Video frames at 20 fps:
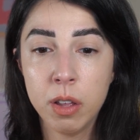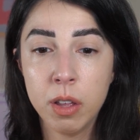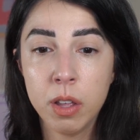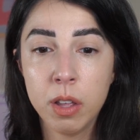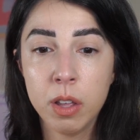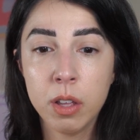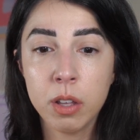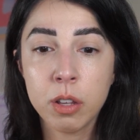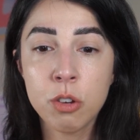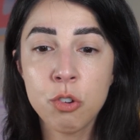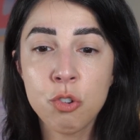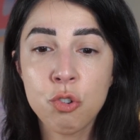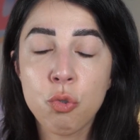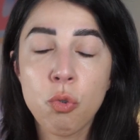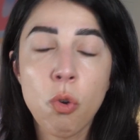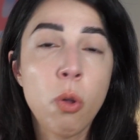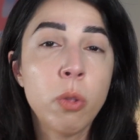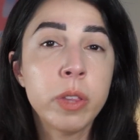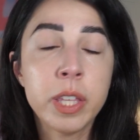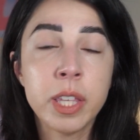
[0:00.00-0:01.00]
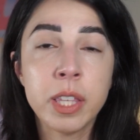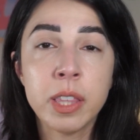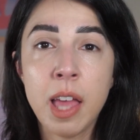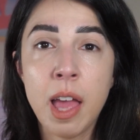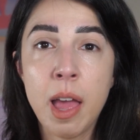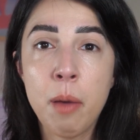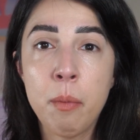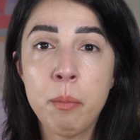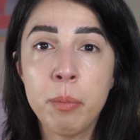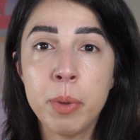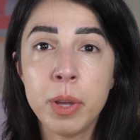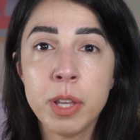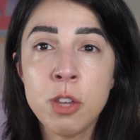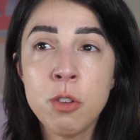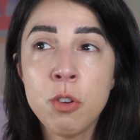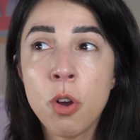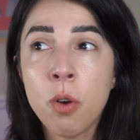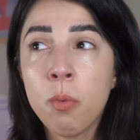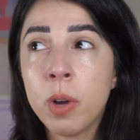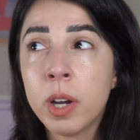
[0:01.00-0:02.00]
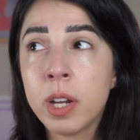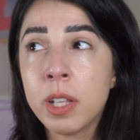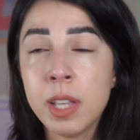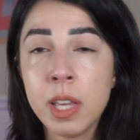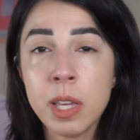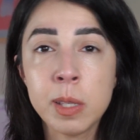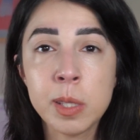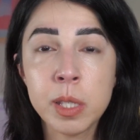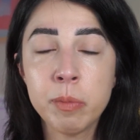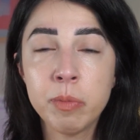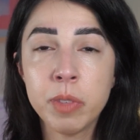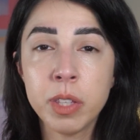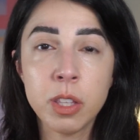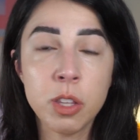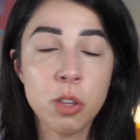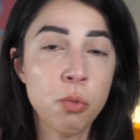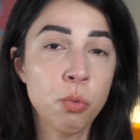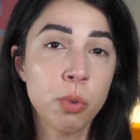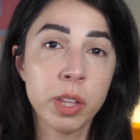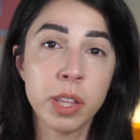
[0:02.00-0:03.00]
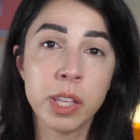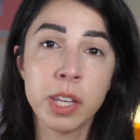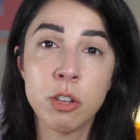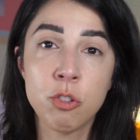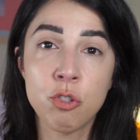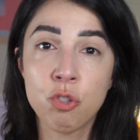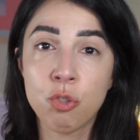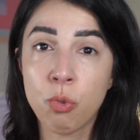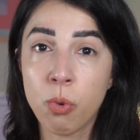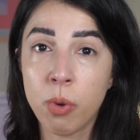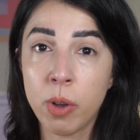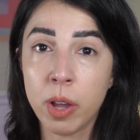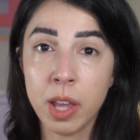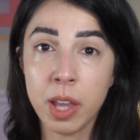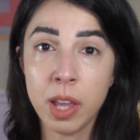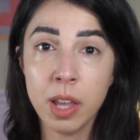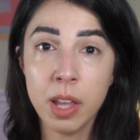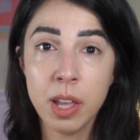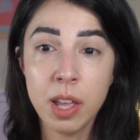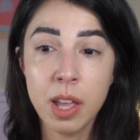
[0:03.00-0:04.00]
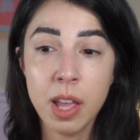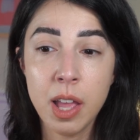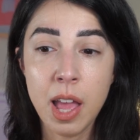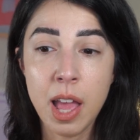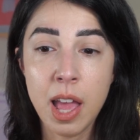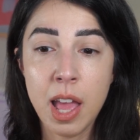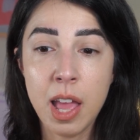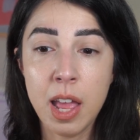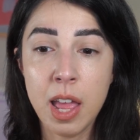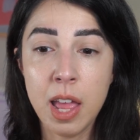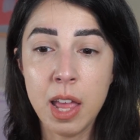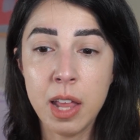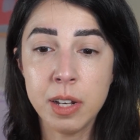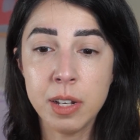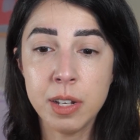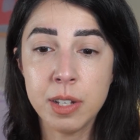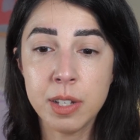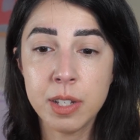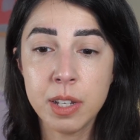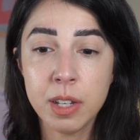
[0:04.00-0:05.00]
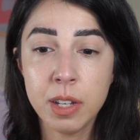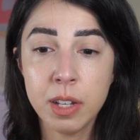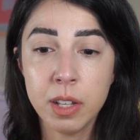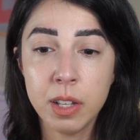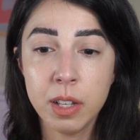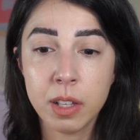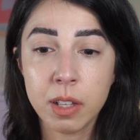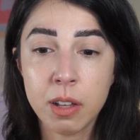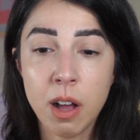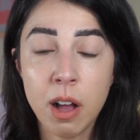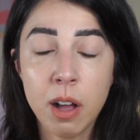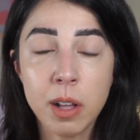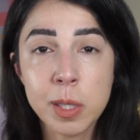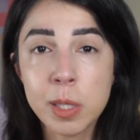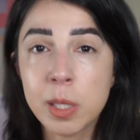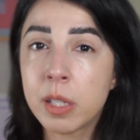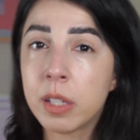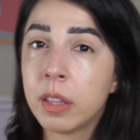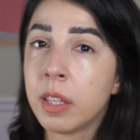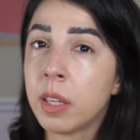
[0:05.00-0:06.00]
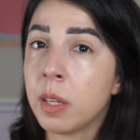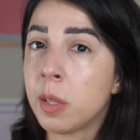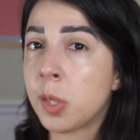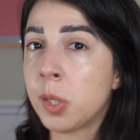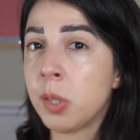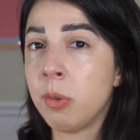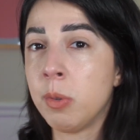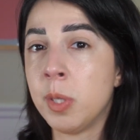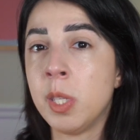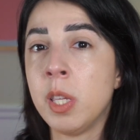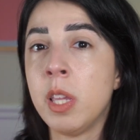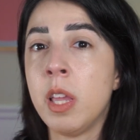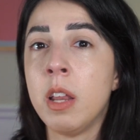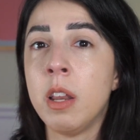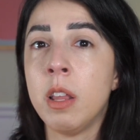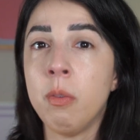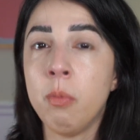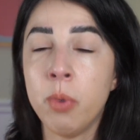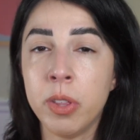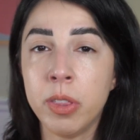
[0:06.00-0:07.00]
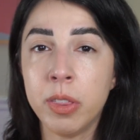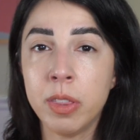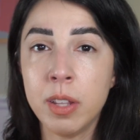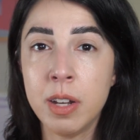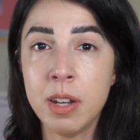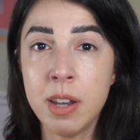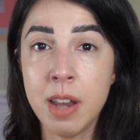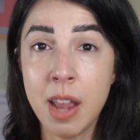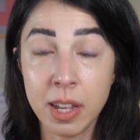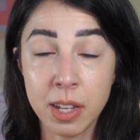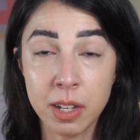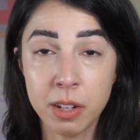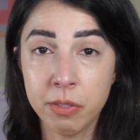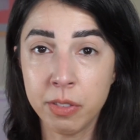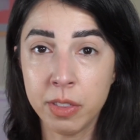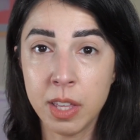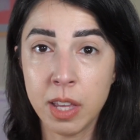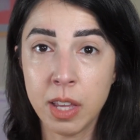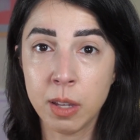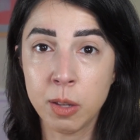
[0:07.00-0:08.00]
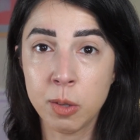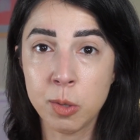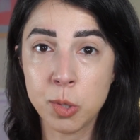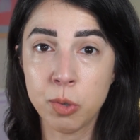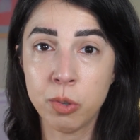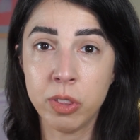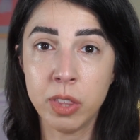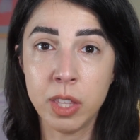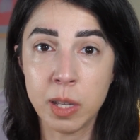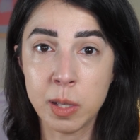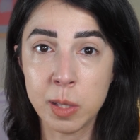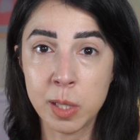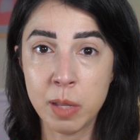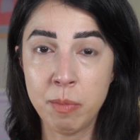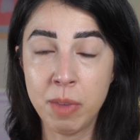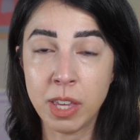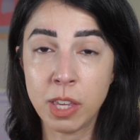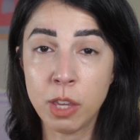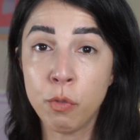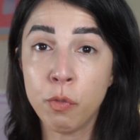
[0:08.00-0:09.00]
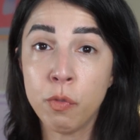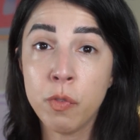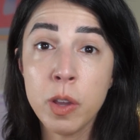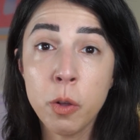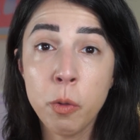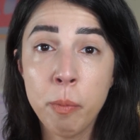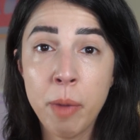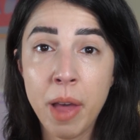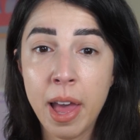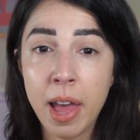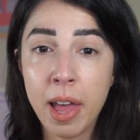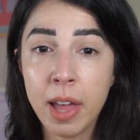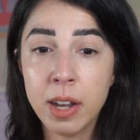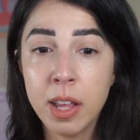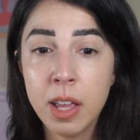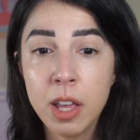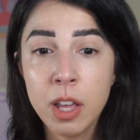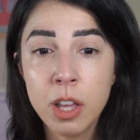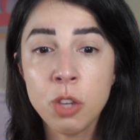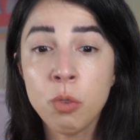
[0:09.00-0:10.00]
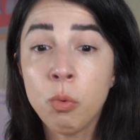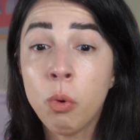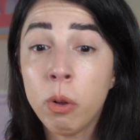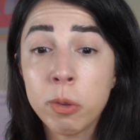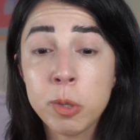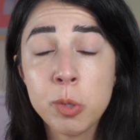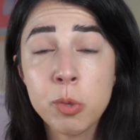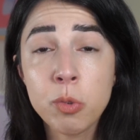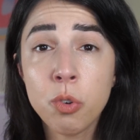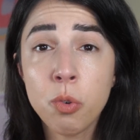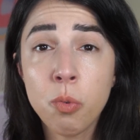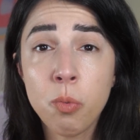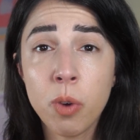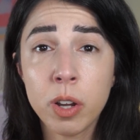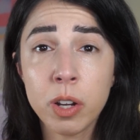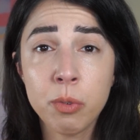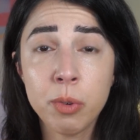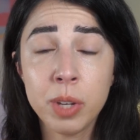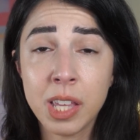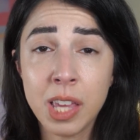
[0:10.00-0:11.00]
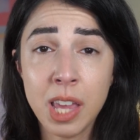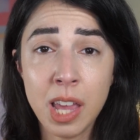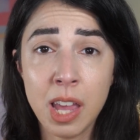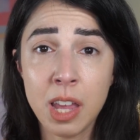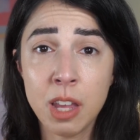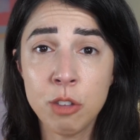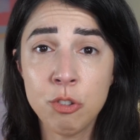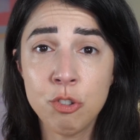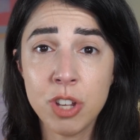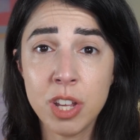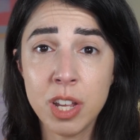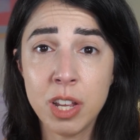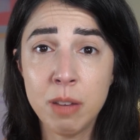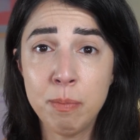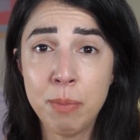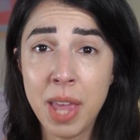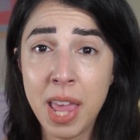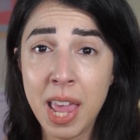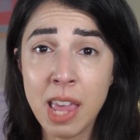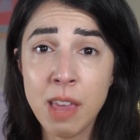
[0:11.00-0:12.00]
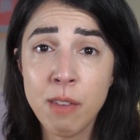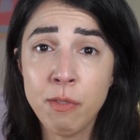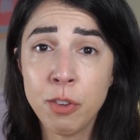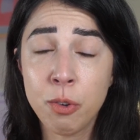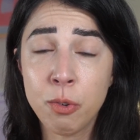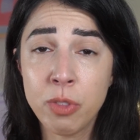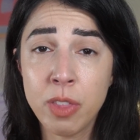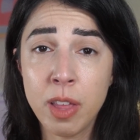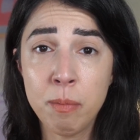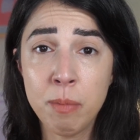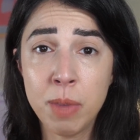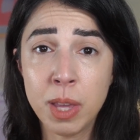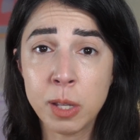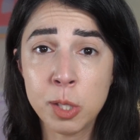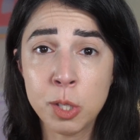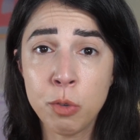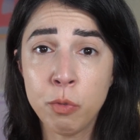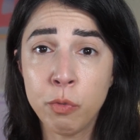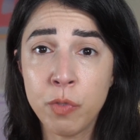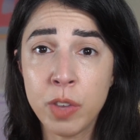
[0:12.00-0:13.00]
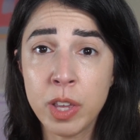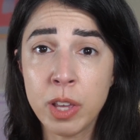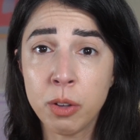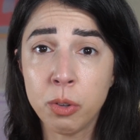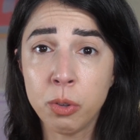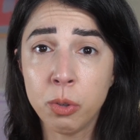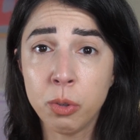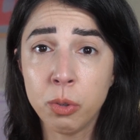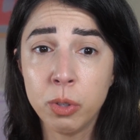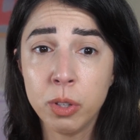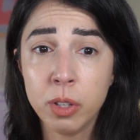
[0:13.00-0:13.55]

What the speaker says: controlling them, but you don't want to take something that you really enjoy and constantly associate it with negative things or things that make you feel bad. You also don't want to engage in behavior that makes you feel